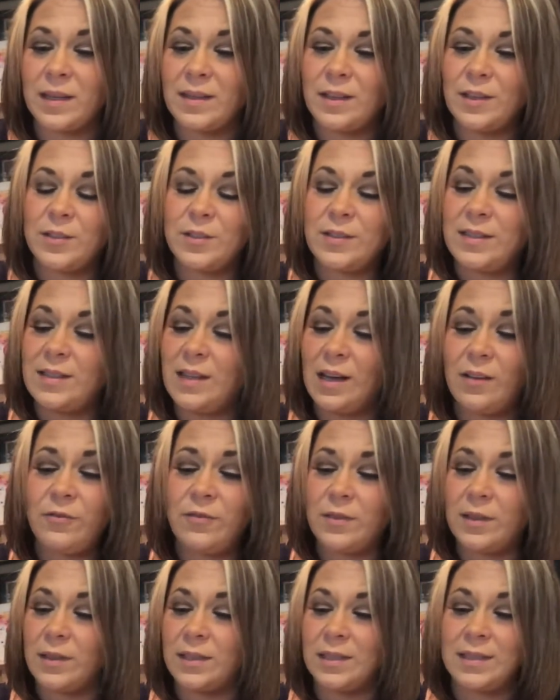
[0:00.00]
There's
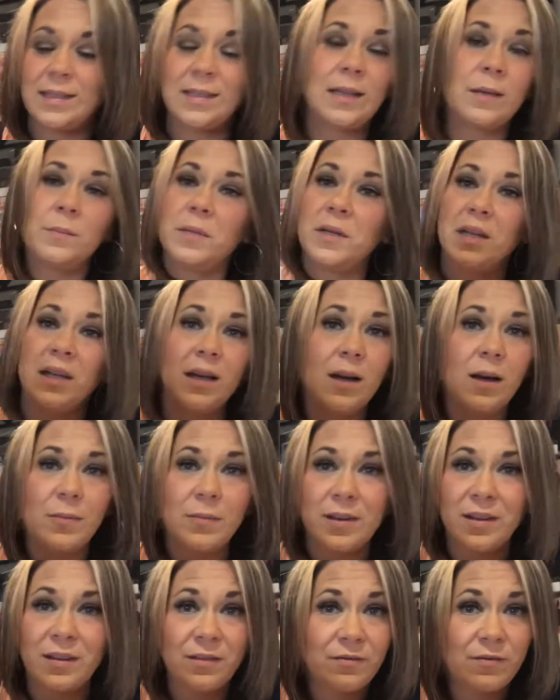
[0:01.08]
definitely somebody
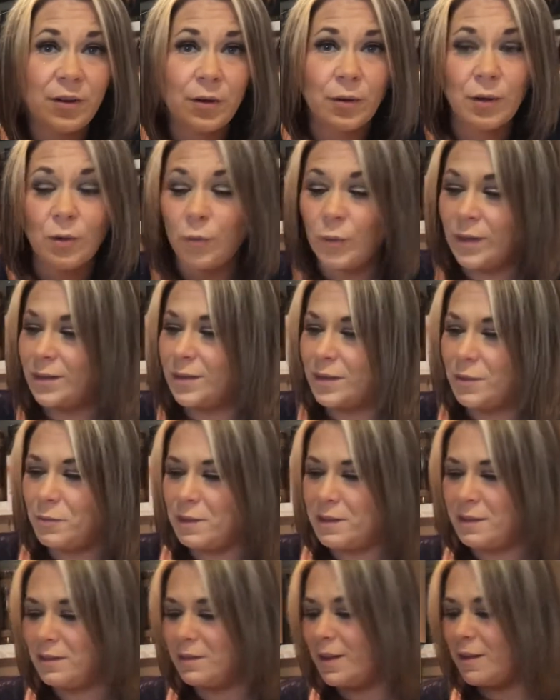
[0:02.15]
coming in very quickly
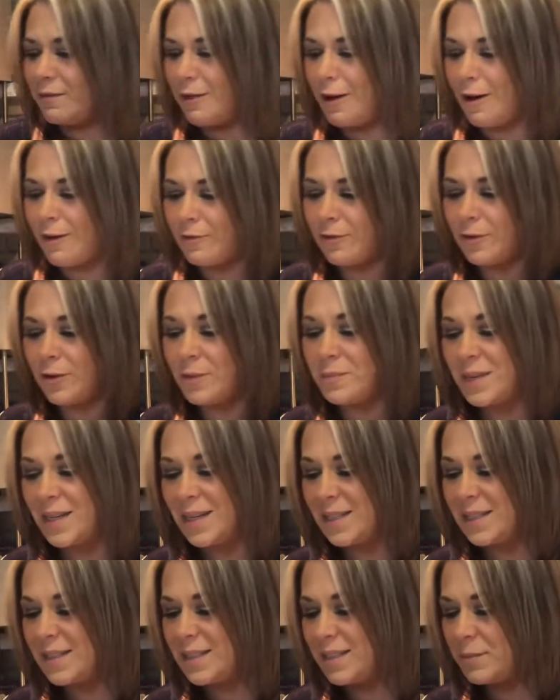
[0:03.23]
with a love offer,
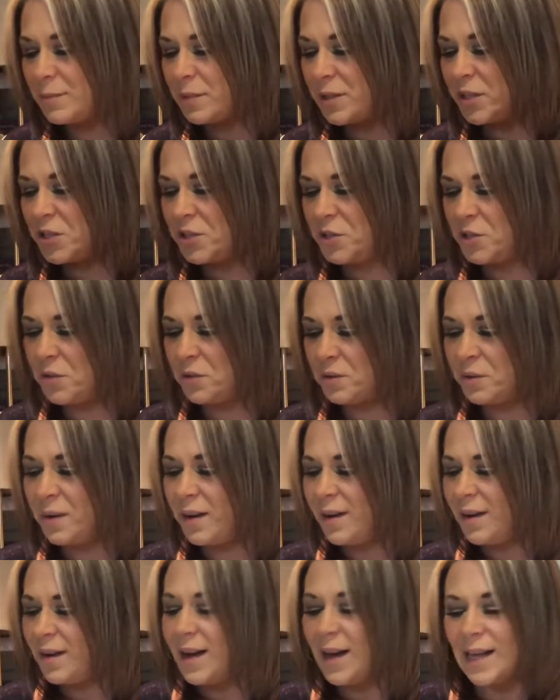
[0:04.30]
meeting somebody new.
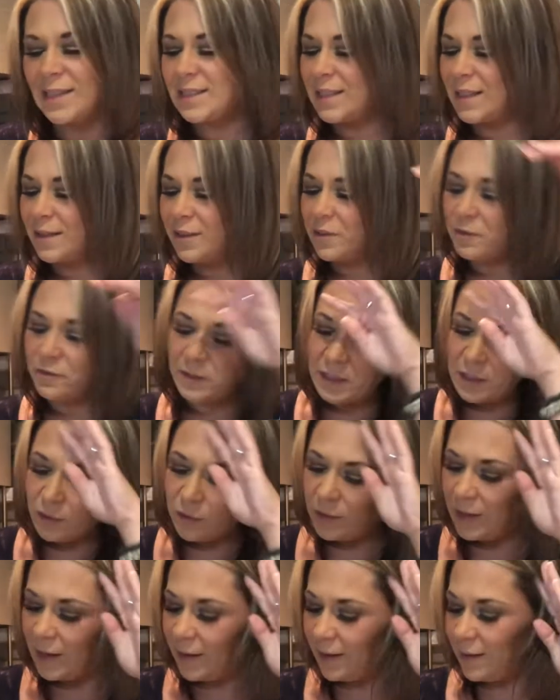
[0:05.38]
It's going to feel
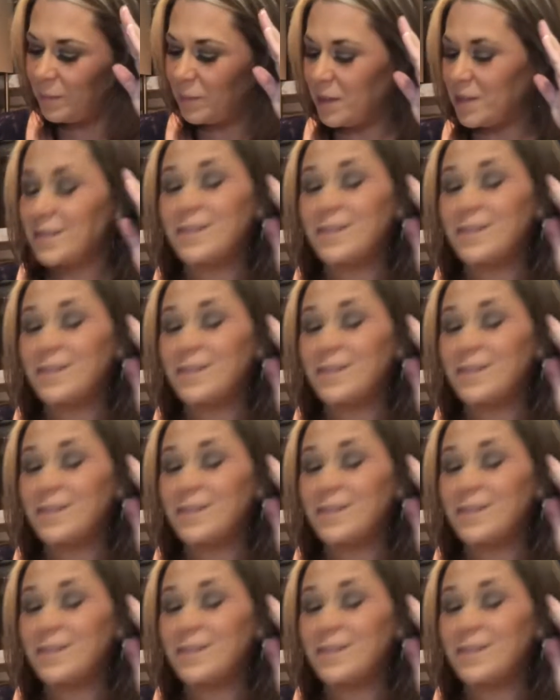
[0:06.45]
like being